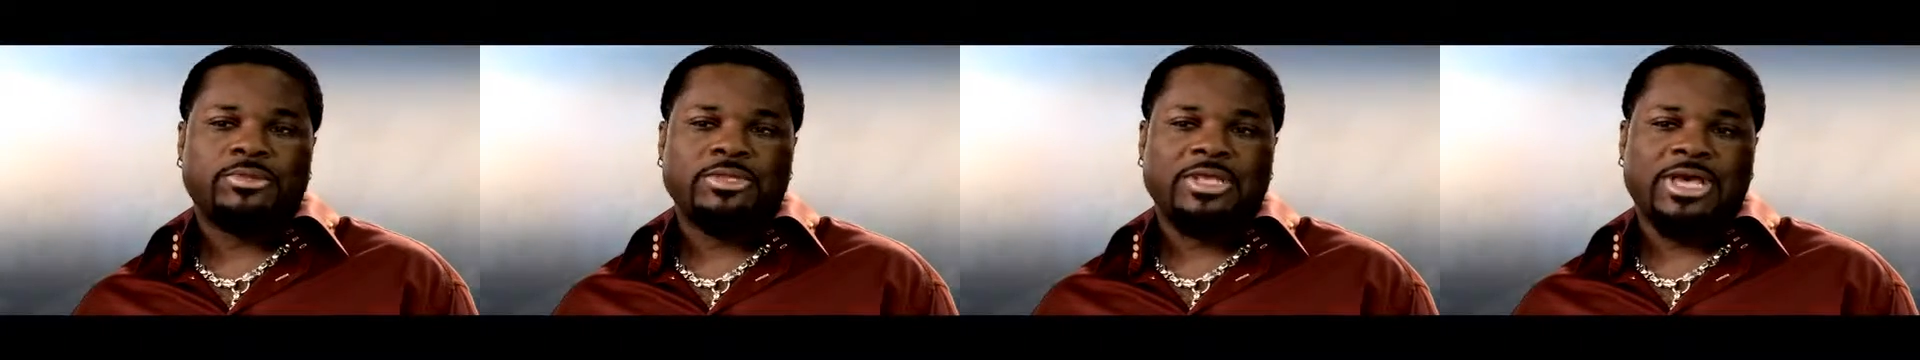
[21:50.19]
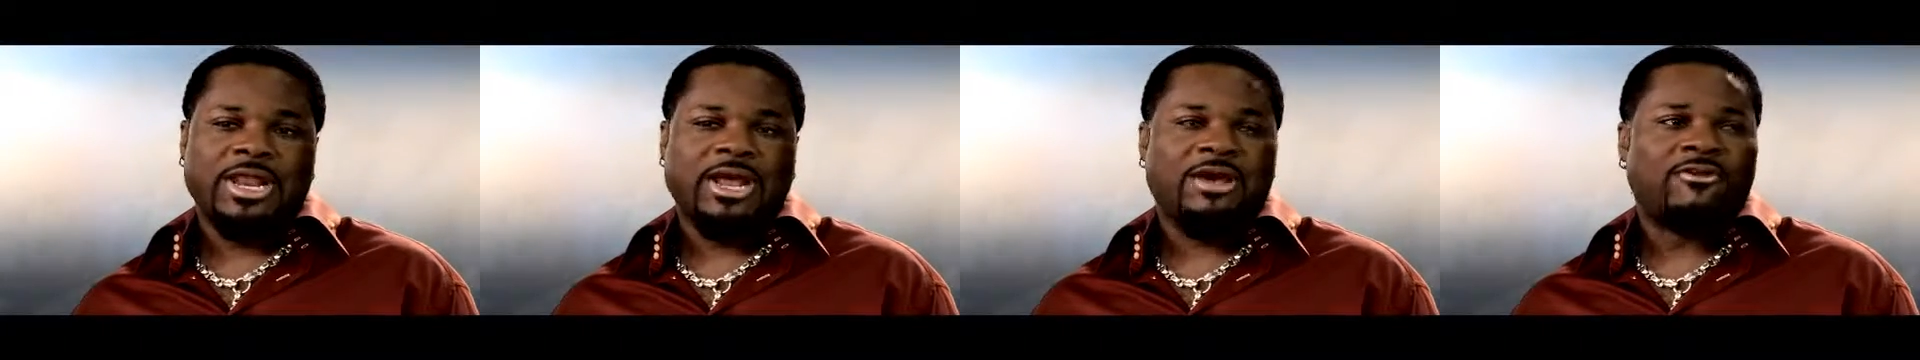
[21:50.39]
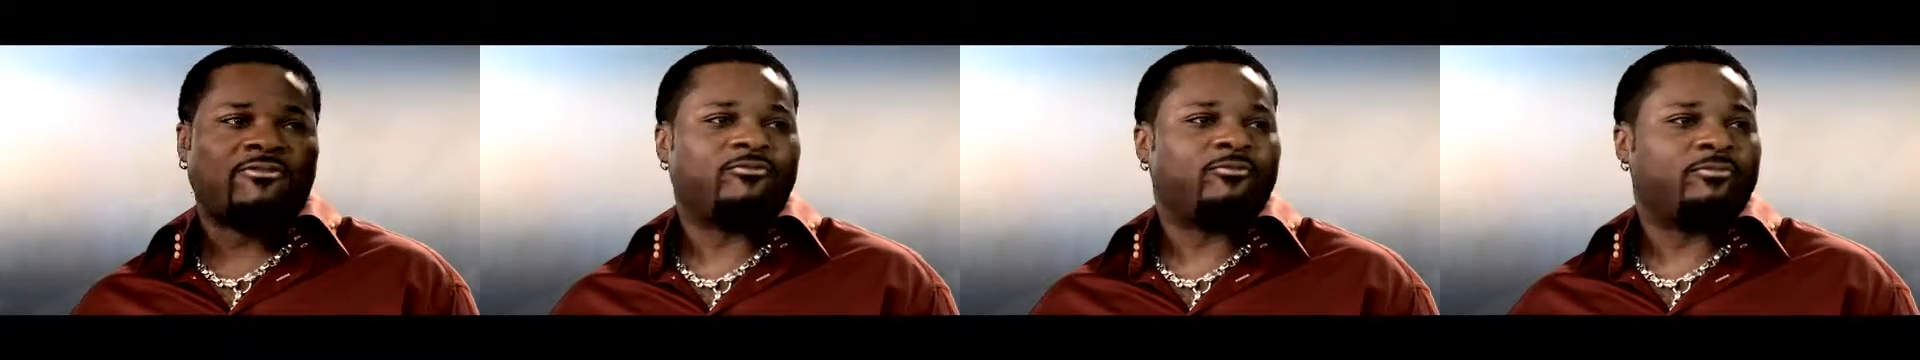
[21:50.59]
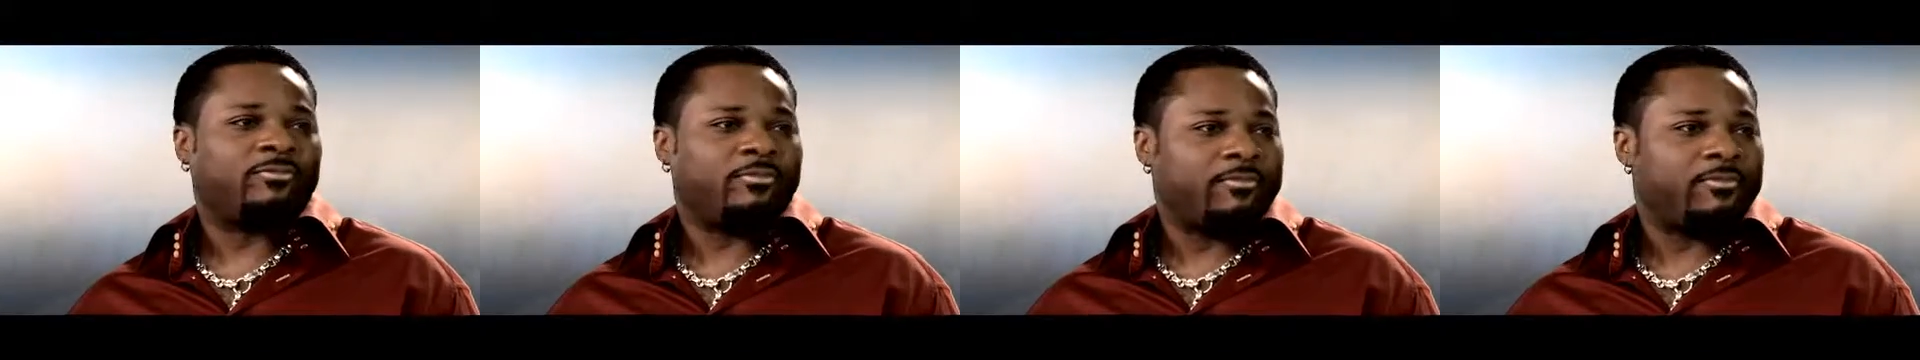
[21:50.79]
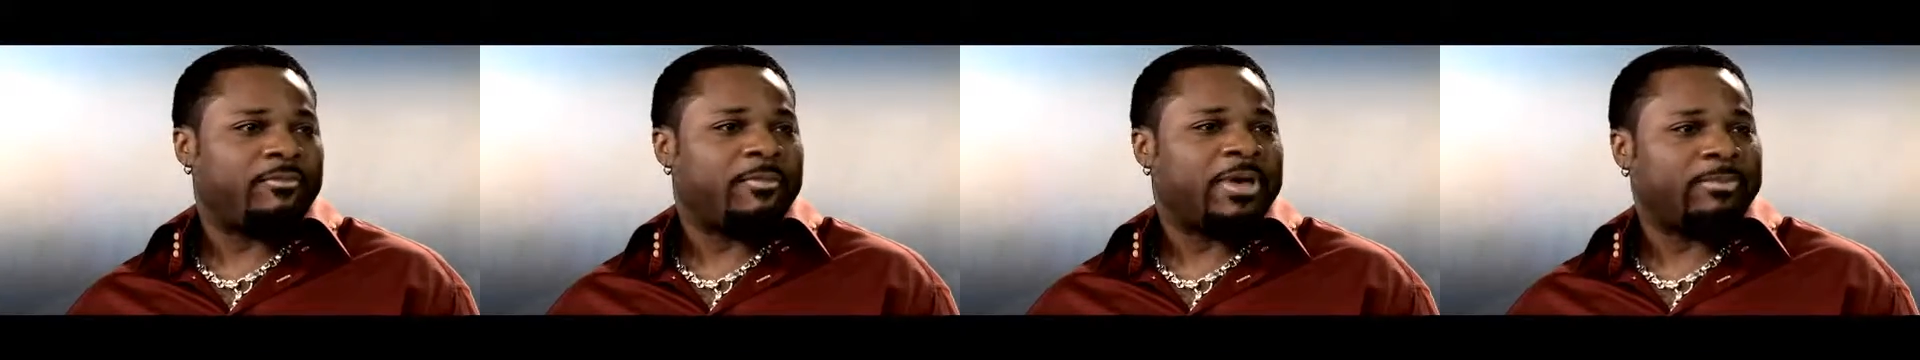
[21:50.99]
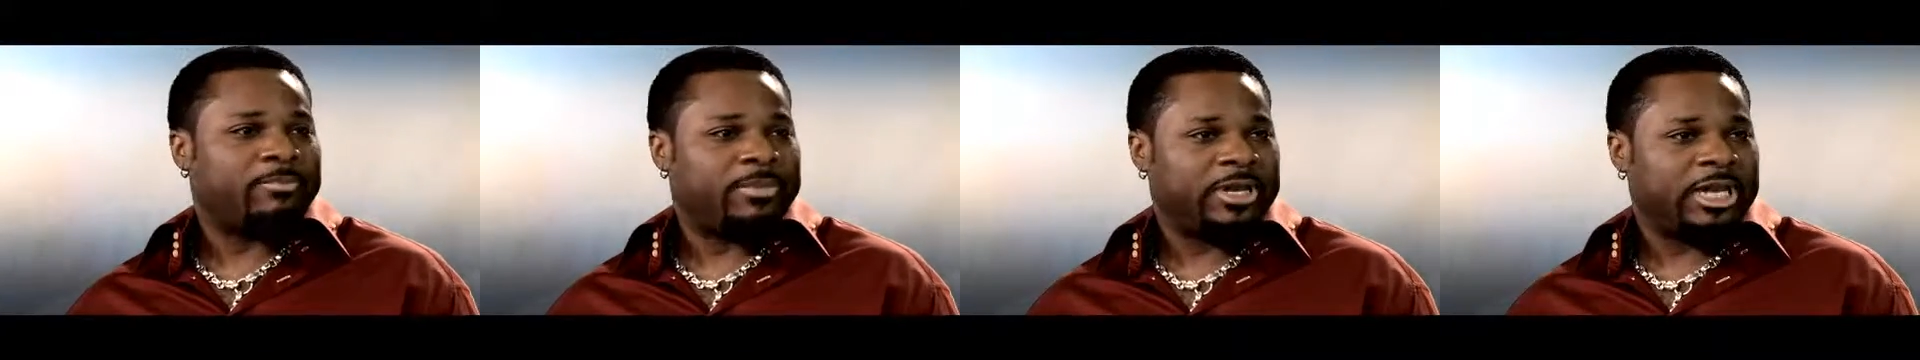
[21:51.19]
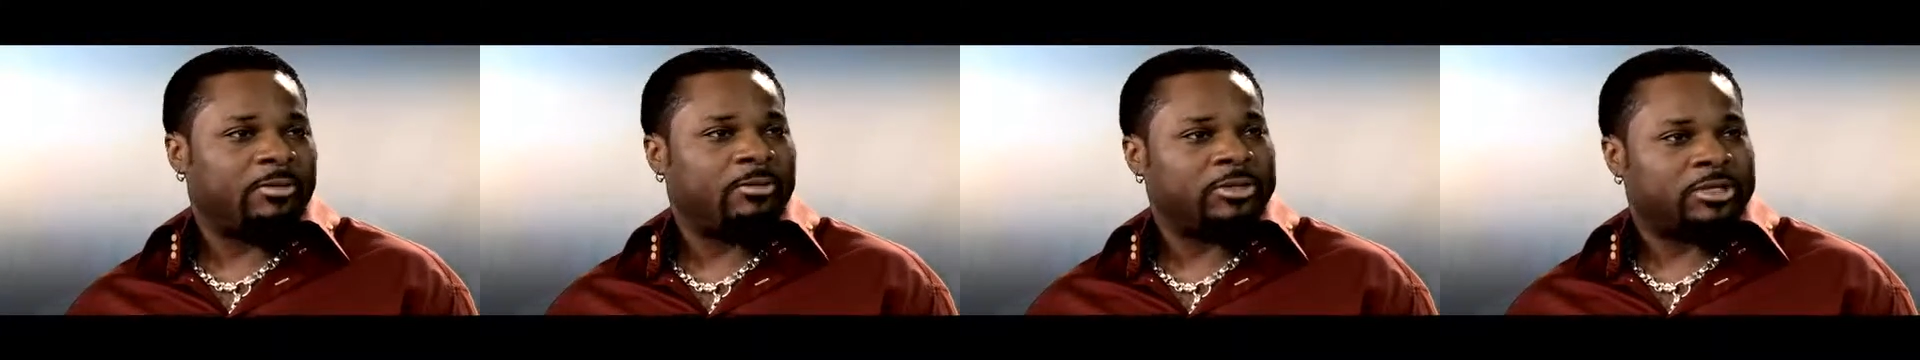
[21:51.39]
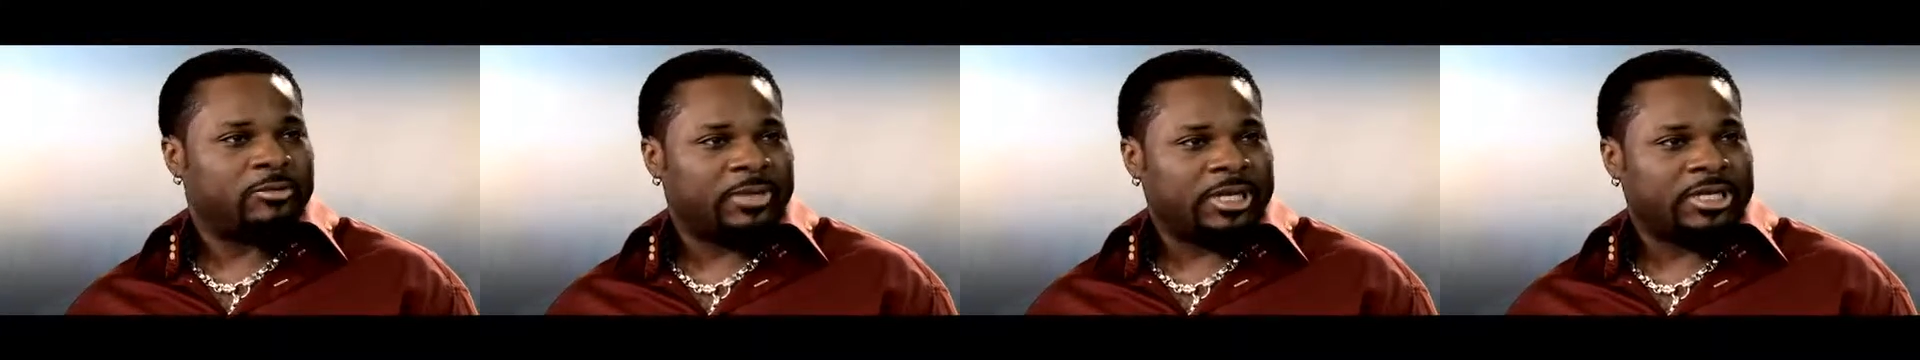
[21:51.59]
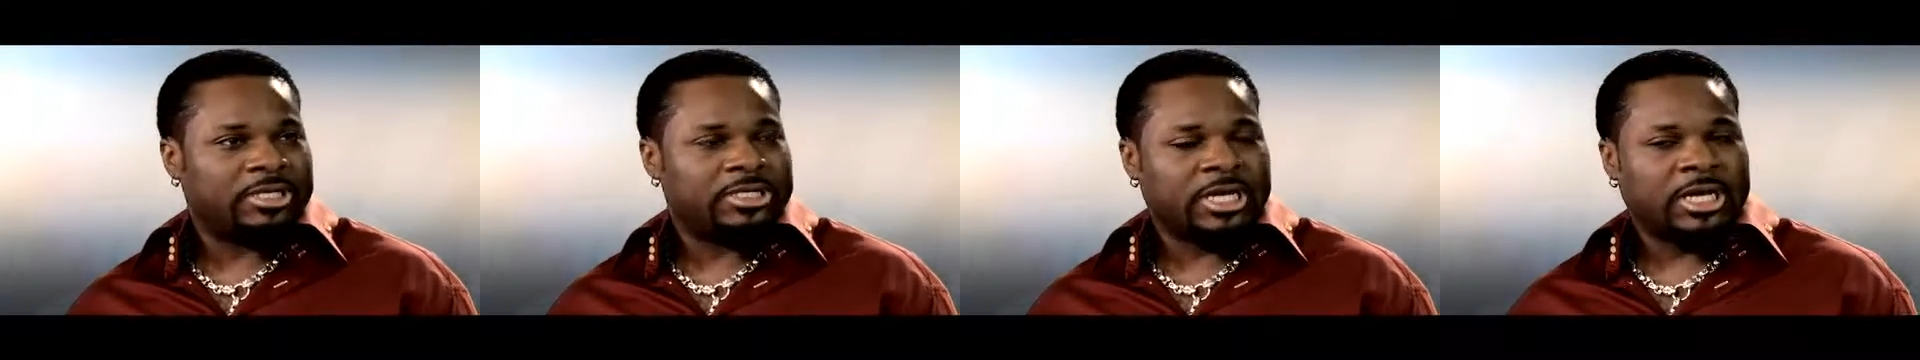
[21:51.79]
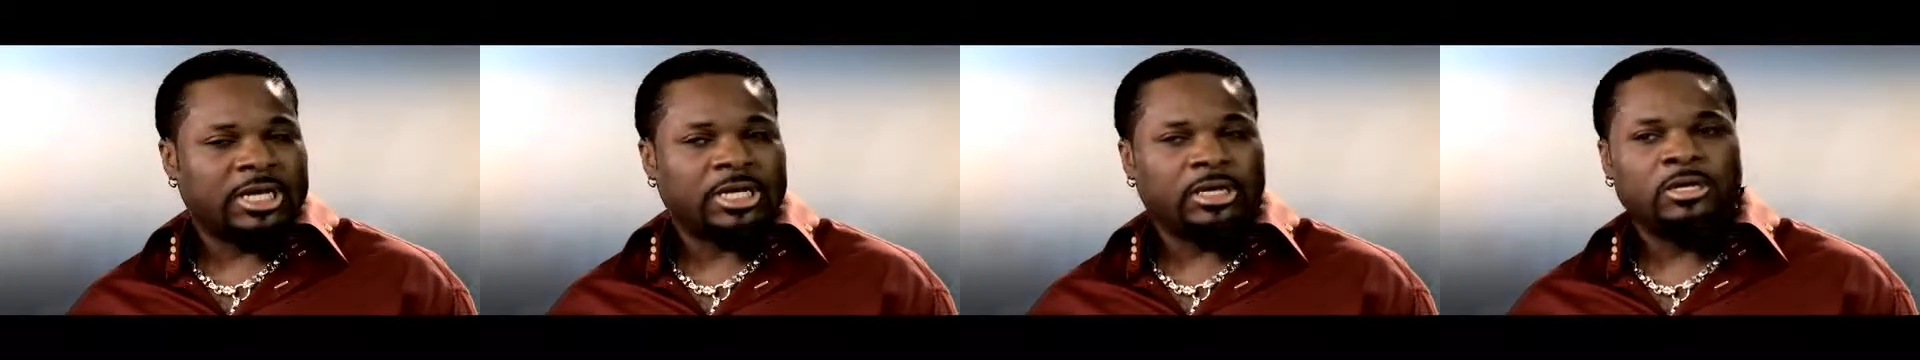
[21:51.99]
that I've been able to
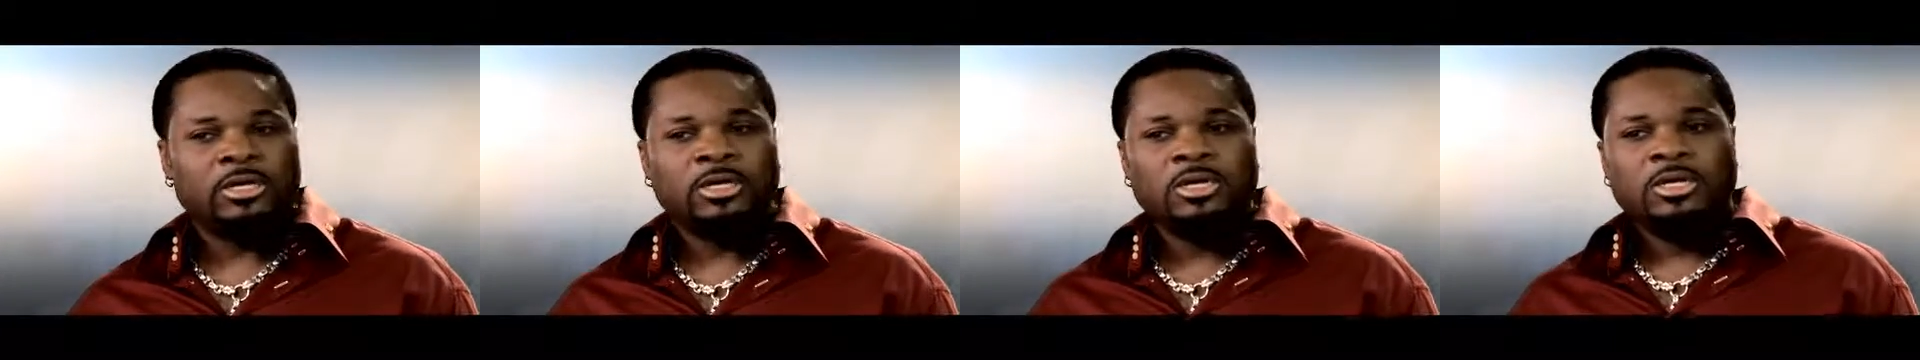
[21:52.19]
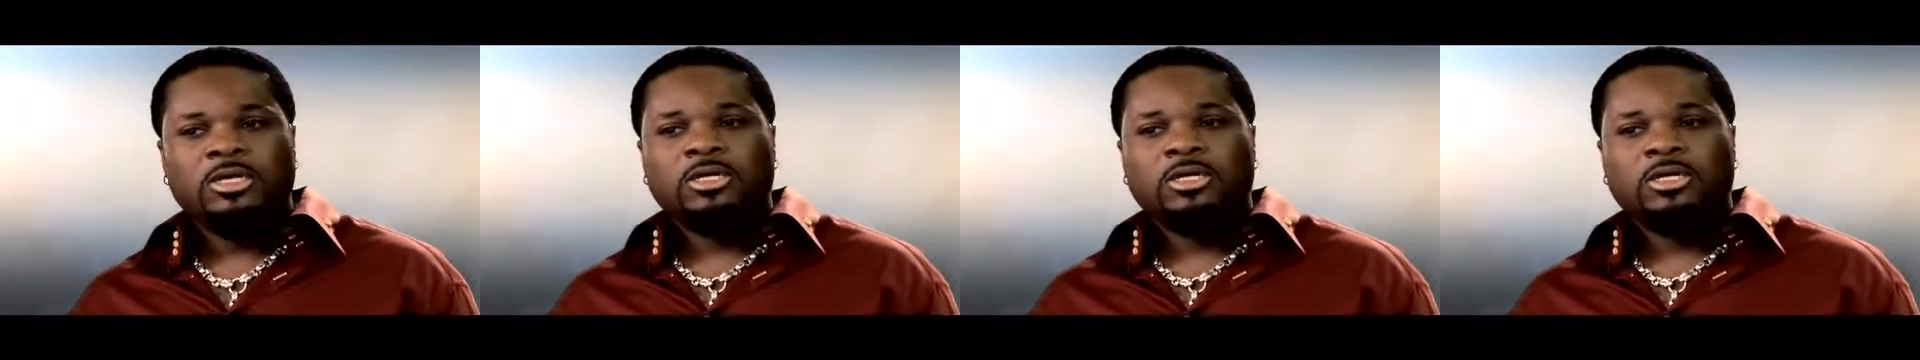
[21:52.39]
maintain.